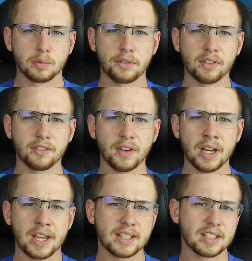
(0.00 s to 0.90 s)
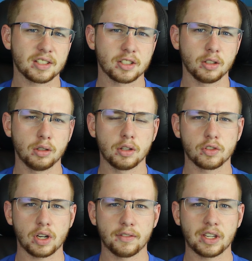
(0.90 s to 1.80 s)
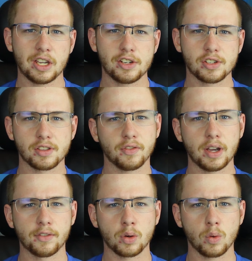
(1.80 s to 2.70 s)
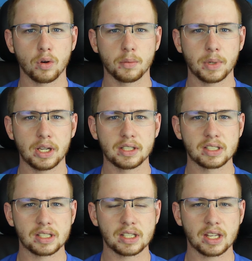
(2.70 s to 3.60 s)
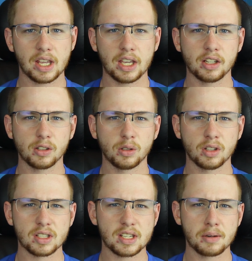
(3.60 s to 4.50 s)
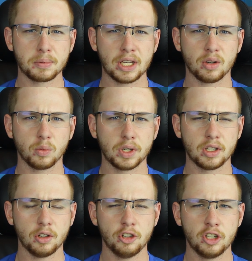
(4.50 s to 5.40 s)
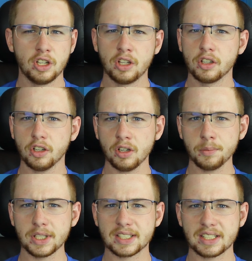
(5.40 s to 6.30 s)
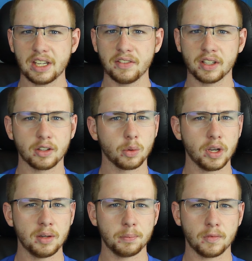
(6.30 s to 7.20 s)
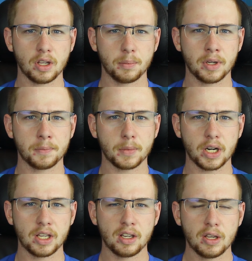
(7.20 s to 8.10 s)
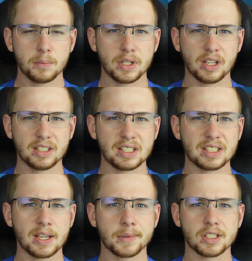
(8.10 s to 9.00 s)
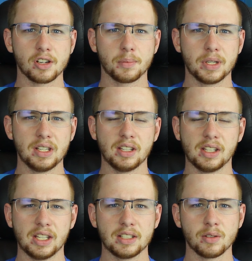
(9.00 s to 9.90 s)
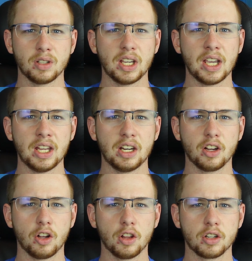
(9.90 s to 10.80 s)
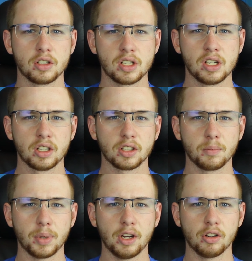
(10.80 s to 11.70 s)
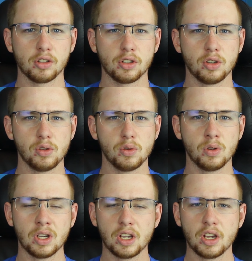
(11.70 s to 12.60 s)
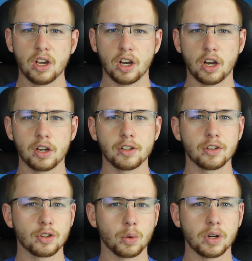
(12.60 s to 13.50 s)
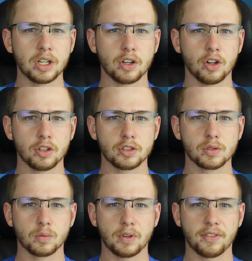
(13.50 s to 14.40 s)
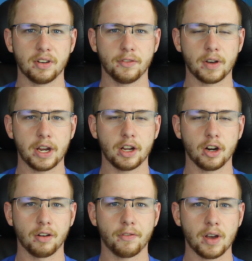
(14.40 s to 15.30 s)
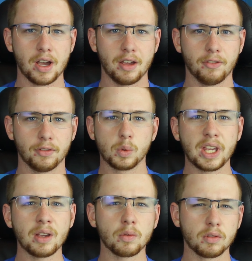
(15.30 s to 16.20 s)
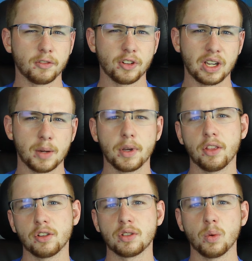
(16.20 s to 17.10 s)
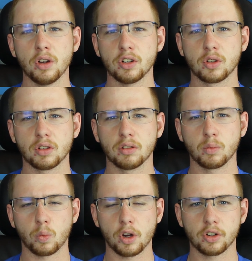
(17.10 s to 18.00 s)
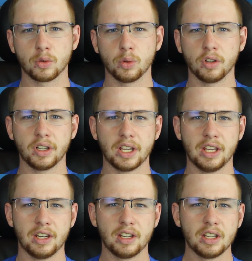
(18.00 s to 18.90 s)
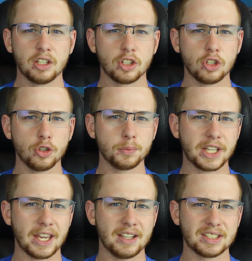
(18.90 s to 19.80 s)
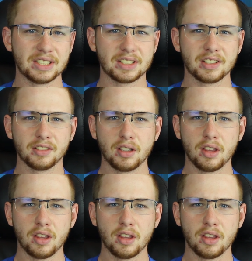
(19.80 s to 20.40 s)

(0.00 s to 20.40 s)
With the Define S excluding the drive cages, the 5 1/4 bays, and including the side panel window, you're going to be saving quite a bit of money because its MSRP is only $80 compared to $120 with the Define R5. We can't forget about those who want to water cool in cube cases.